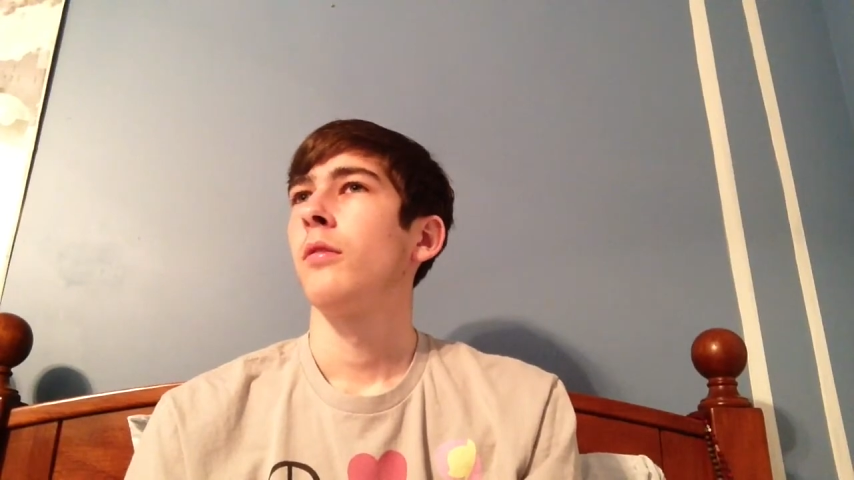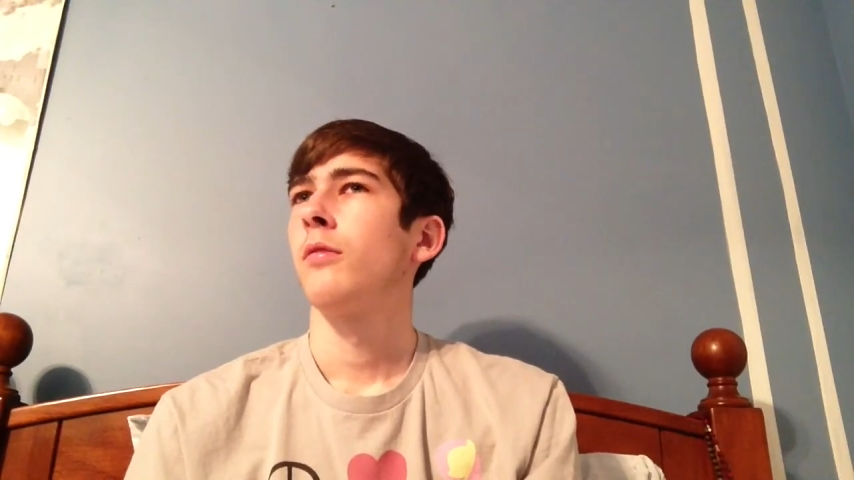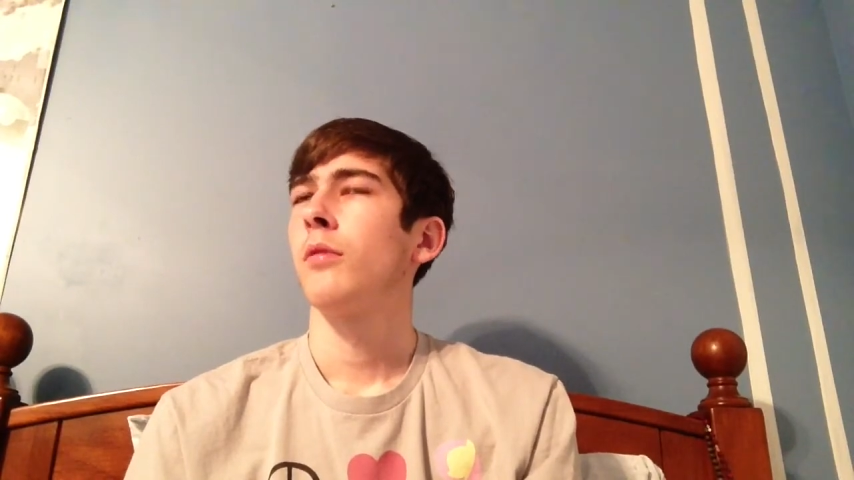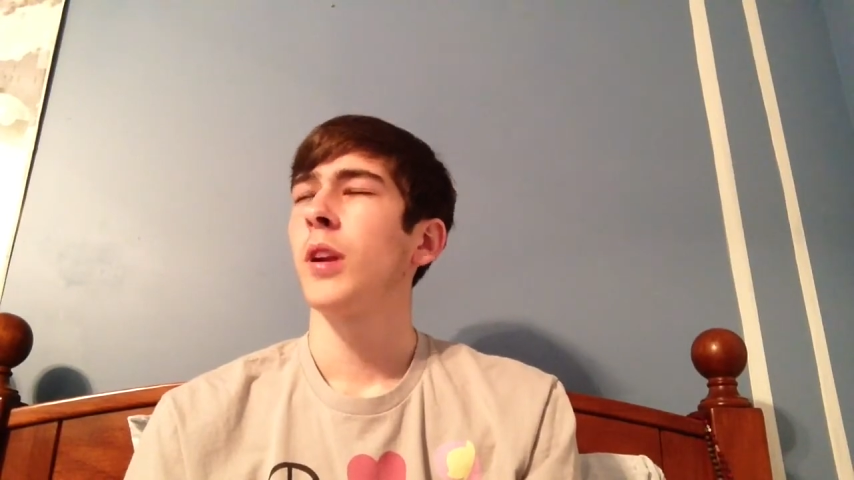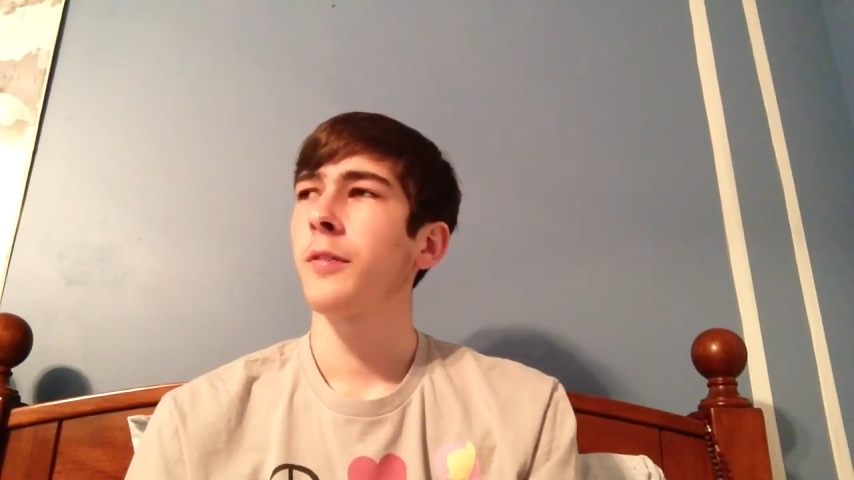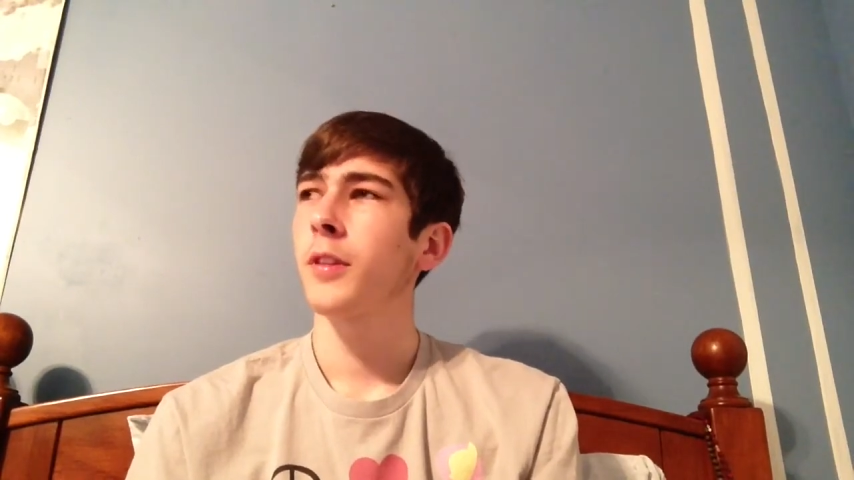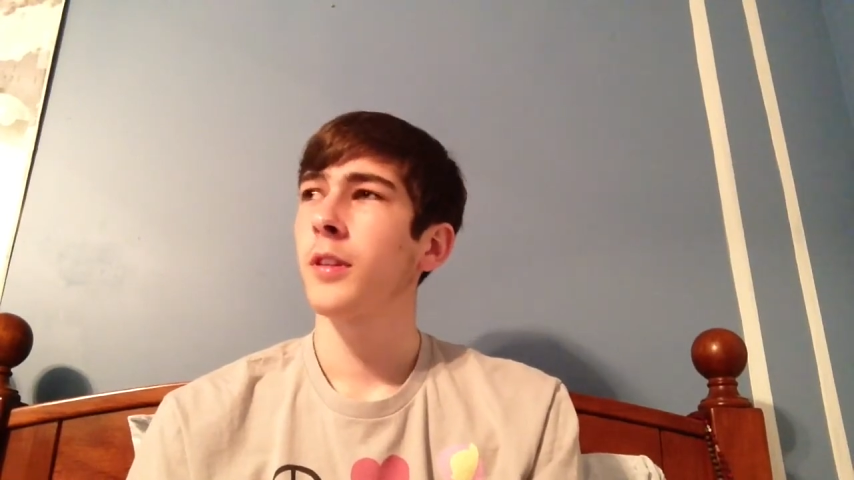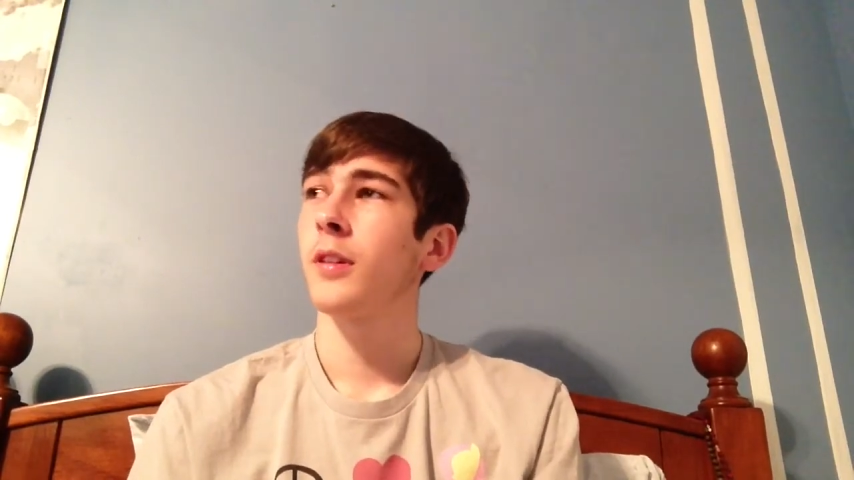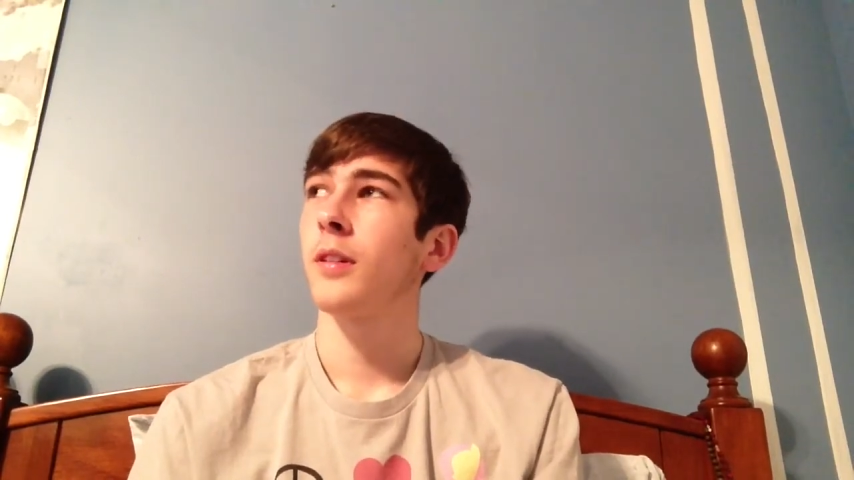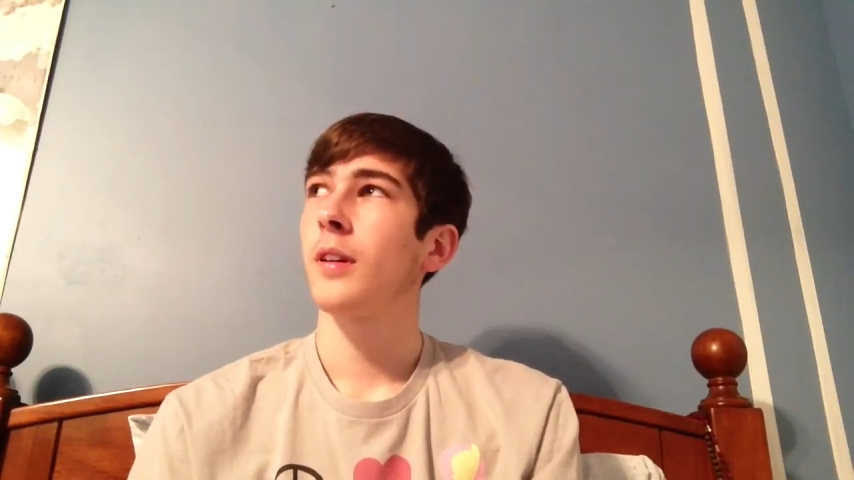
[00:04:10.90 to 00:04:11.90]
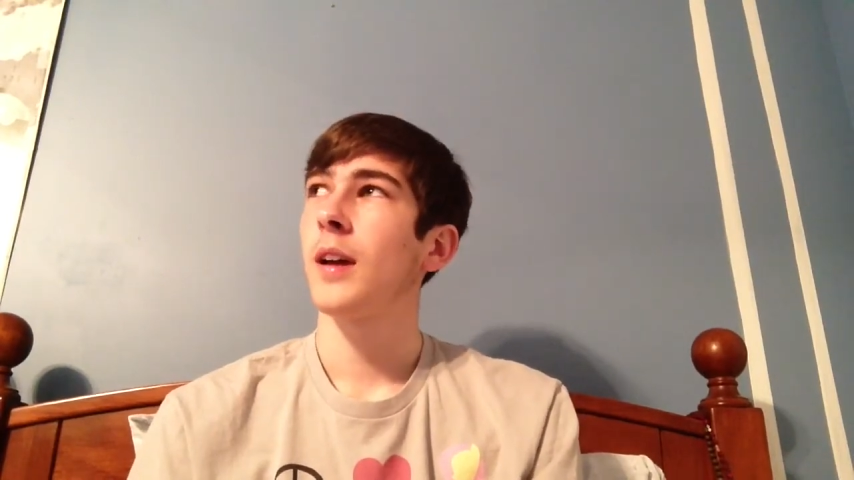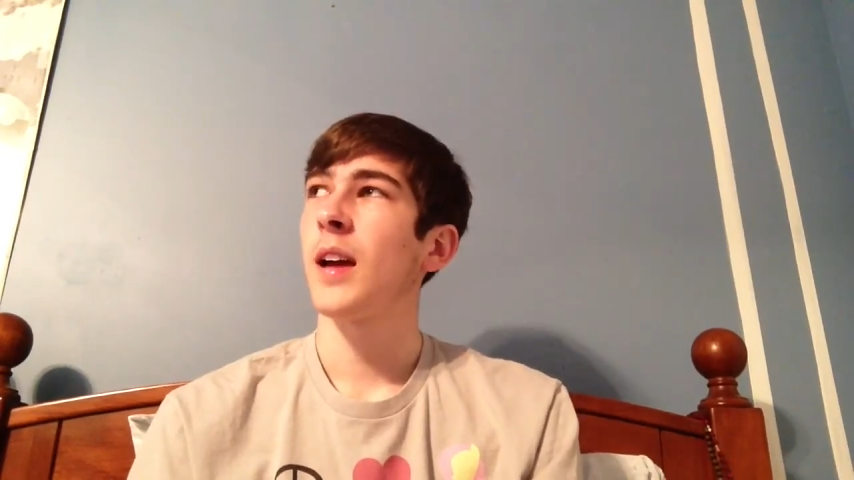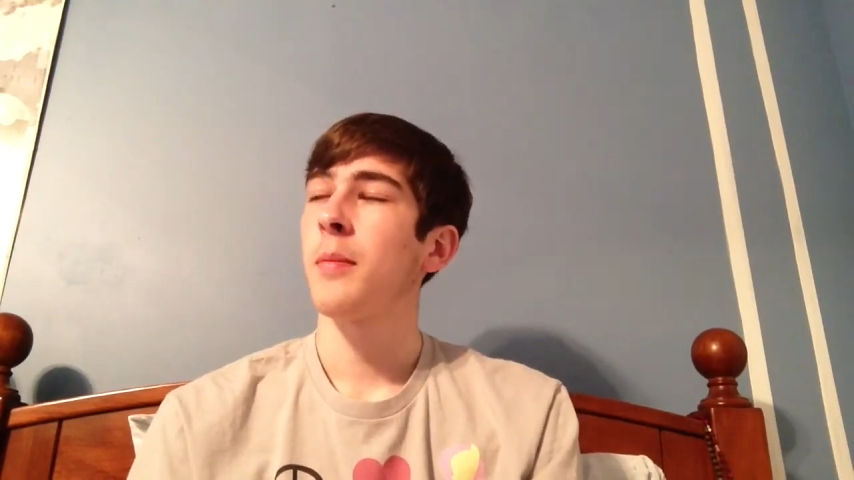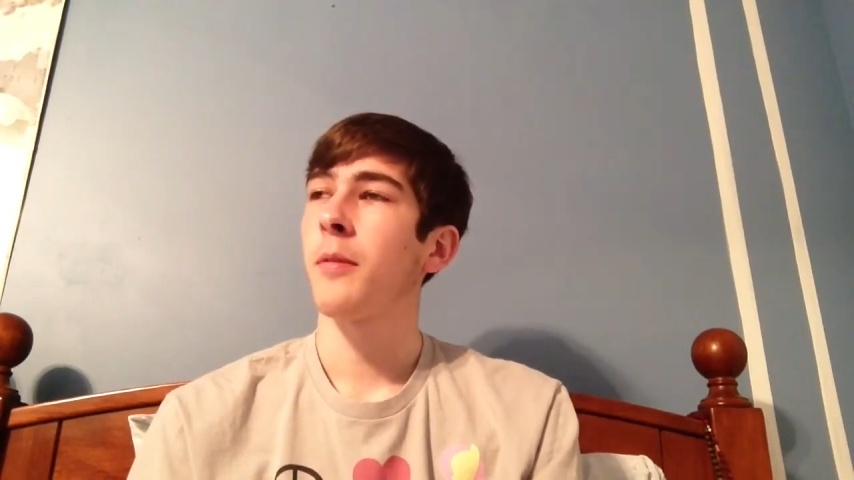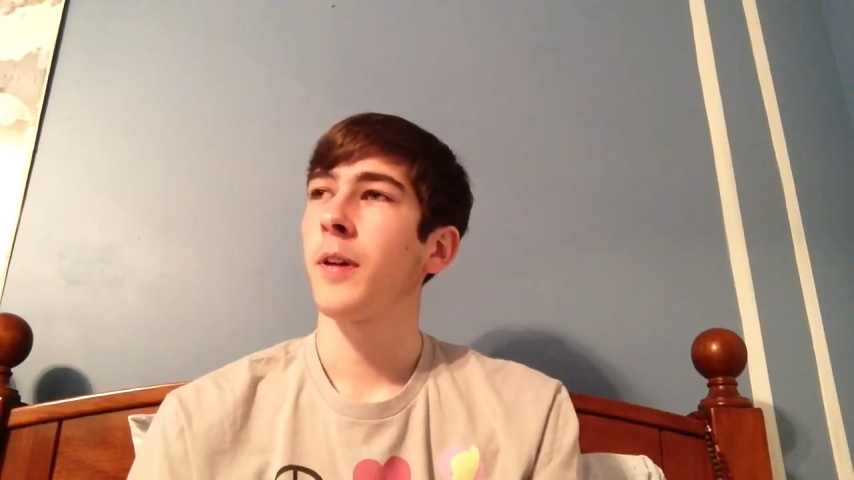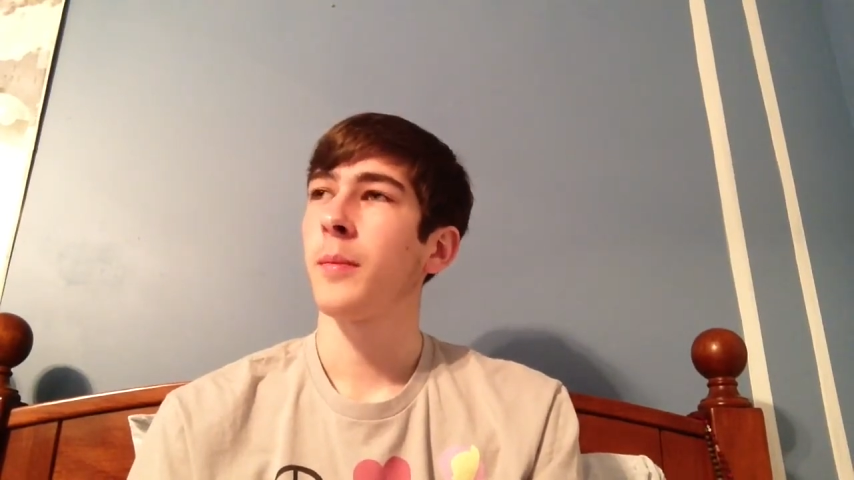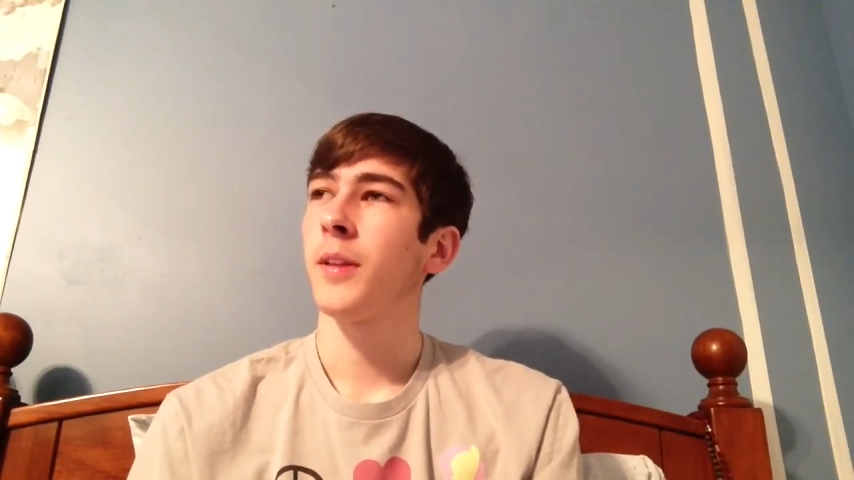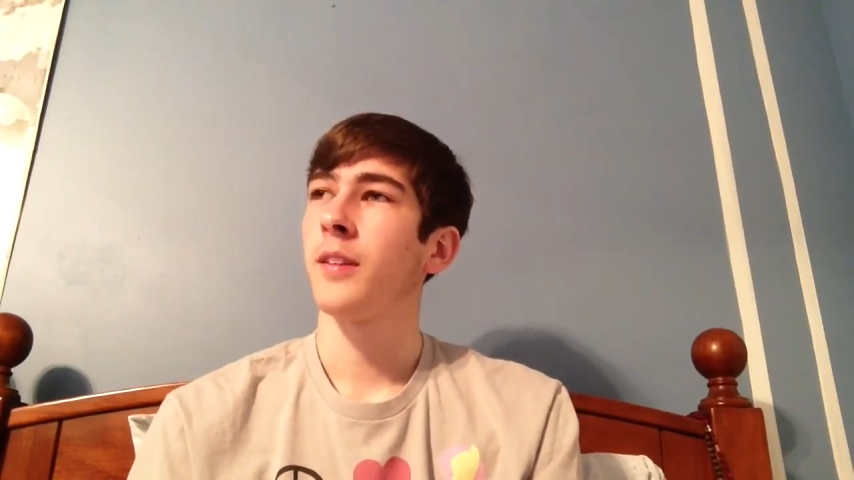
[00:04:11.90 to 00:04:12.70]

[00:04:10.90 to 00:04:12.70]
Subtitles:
whenever the Apple family